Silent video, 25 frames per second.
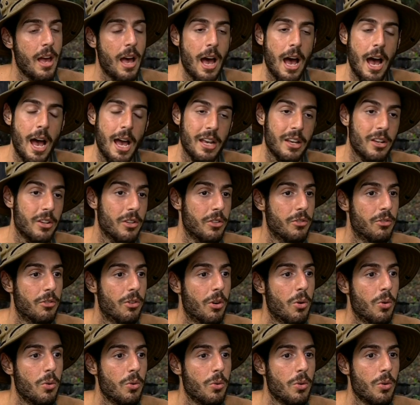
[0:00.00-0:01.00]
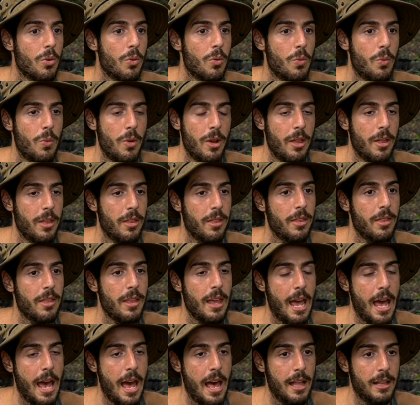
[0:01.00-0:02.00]
I could vote with
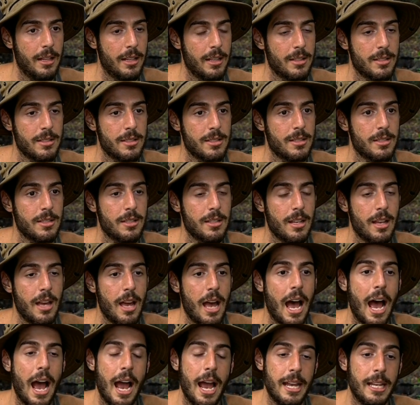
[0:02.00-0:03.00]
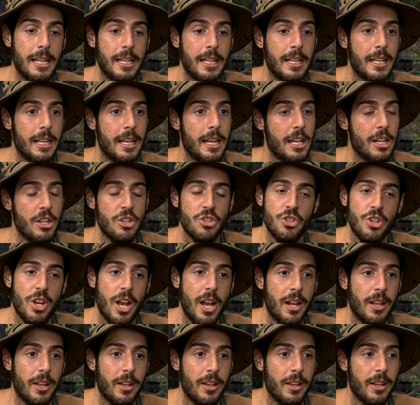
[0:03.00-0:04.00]
Alex, Heidi, and
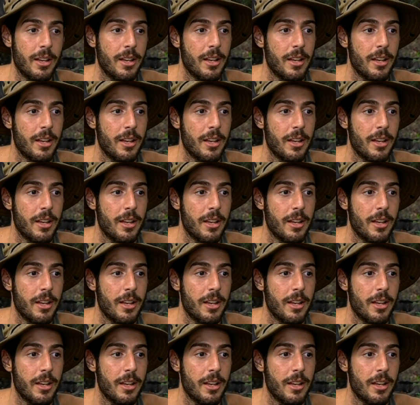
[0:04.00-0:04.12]
Jenna